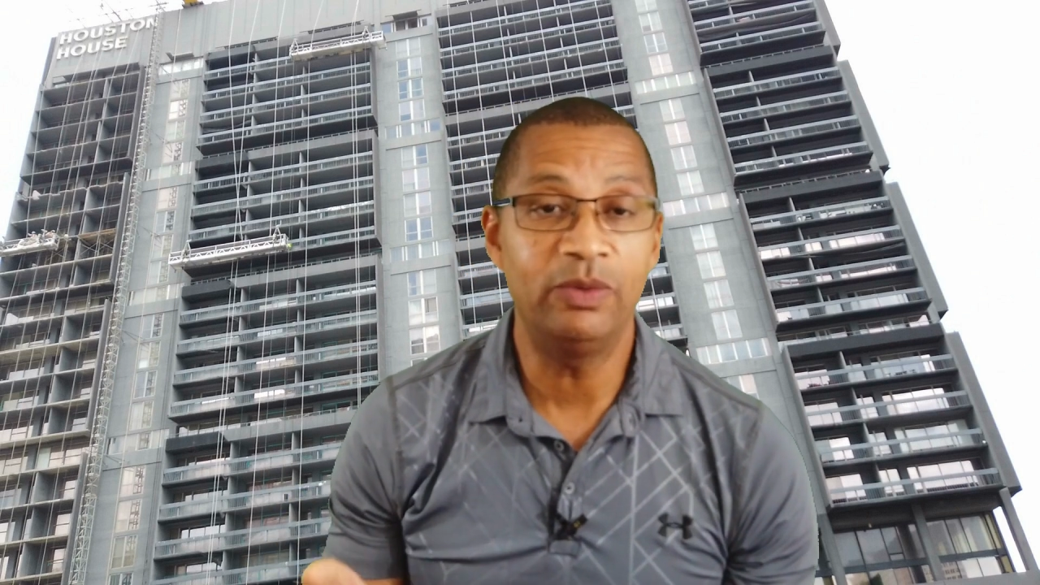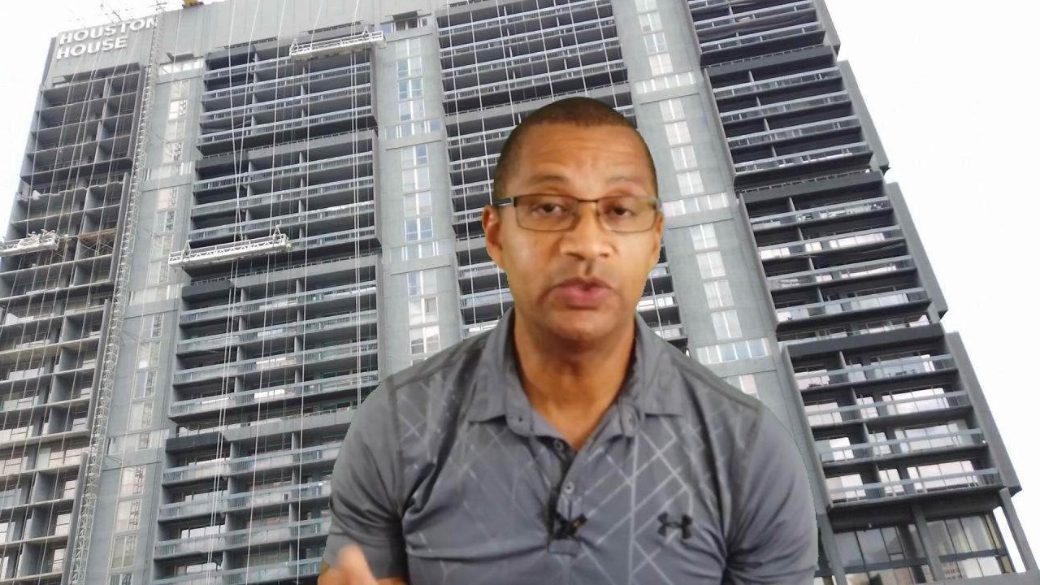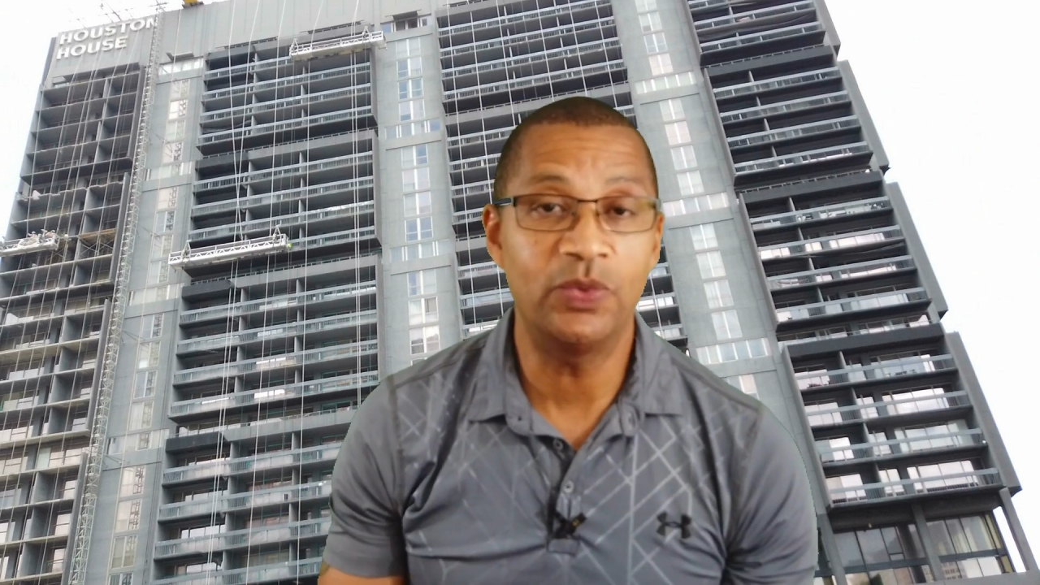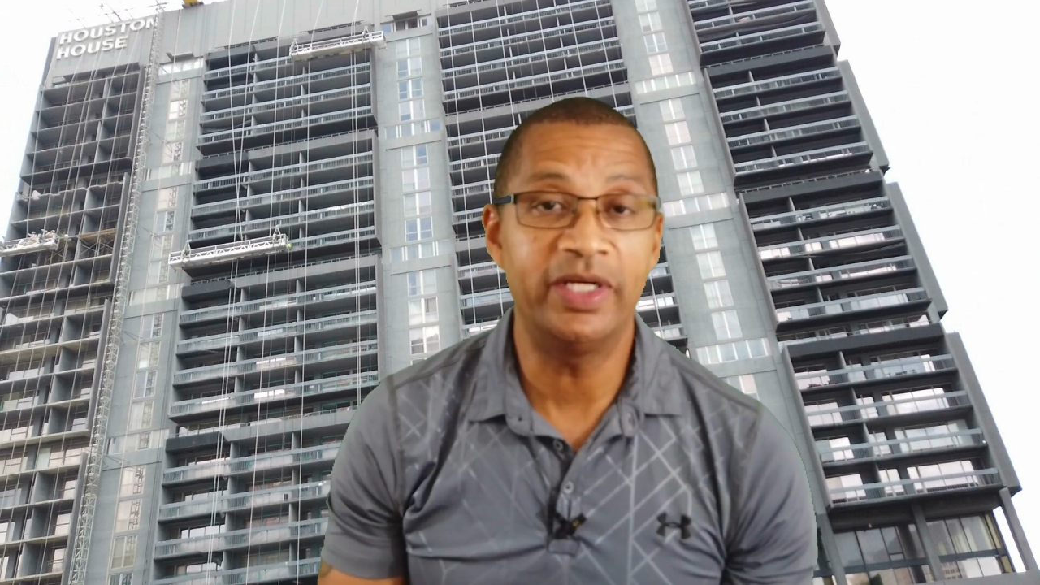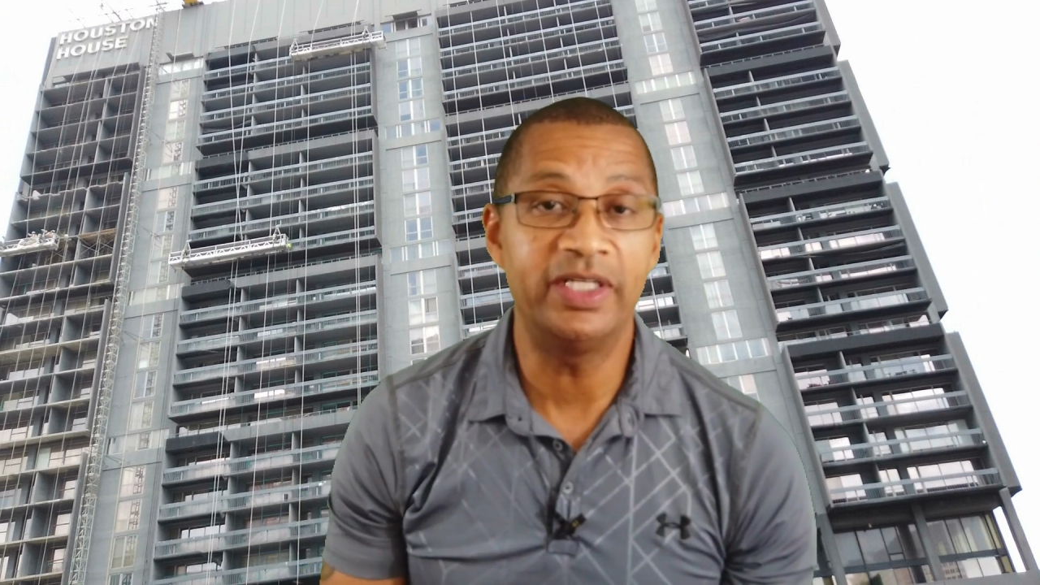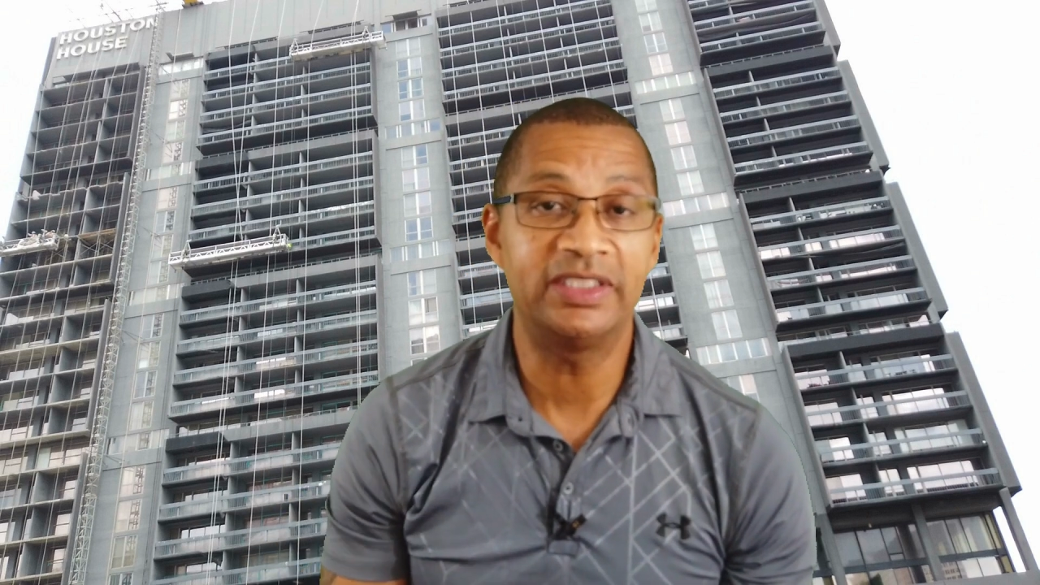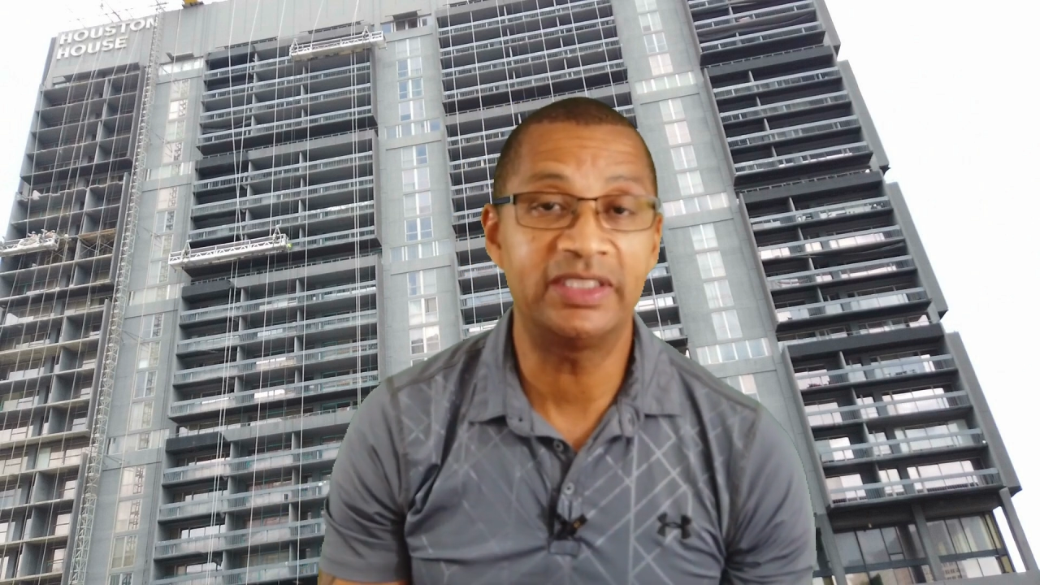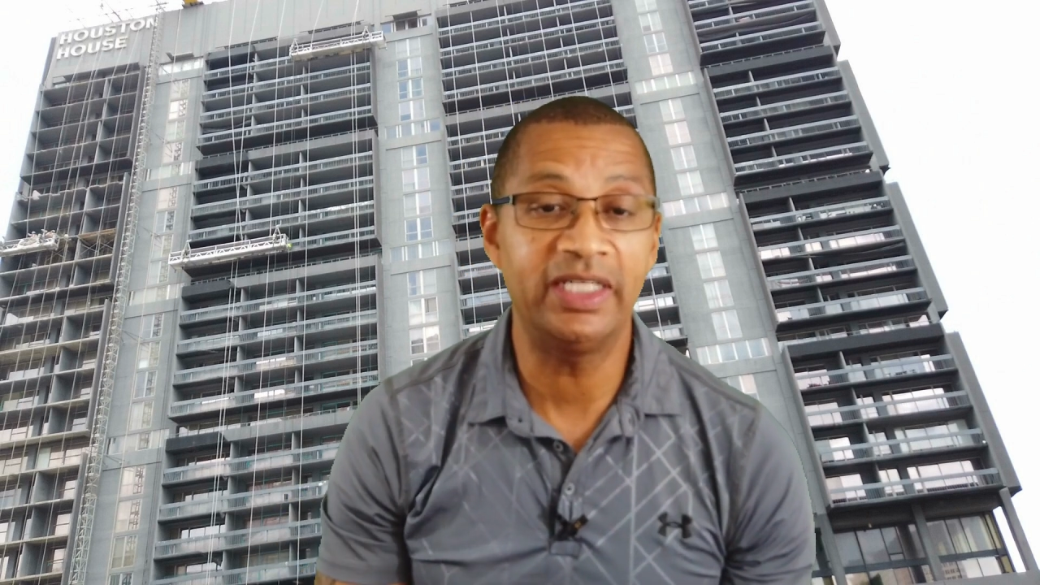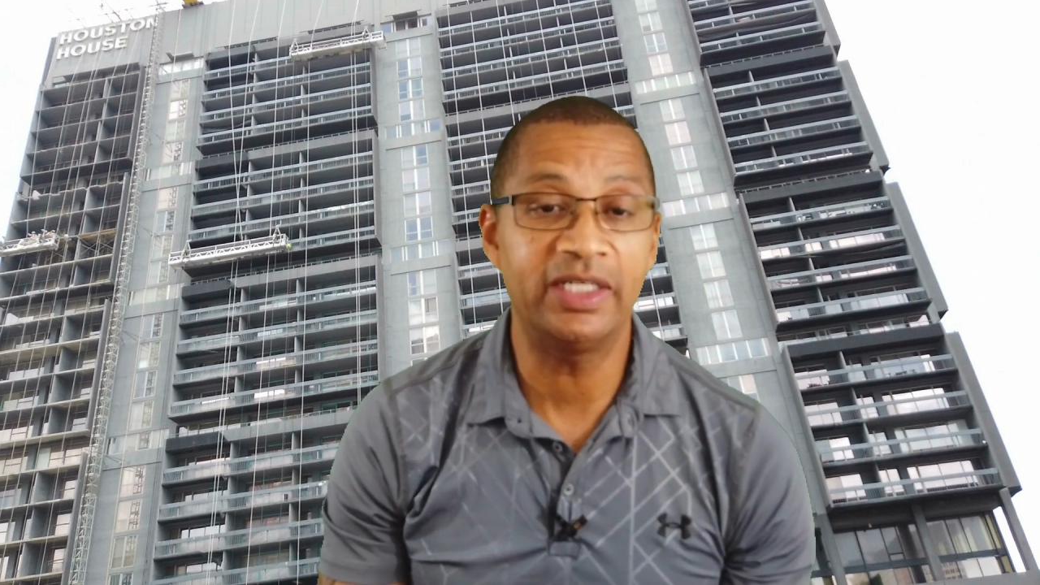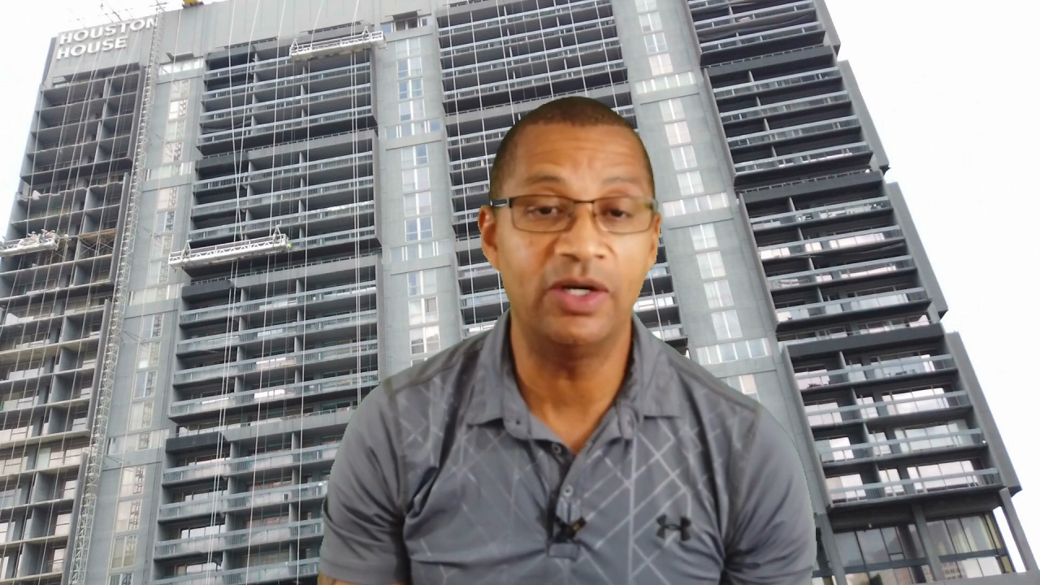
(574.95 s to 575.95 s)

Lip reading: was one in the sink,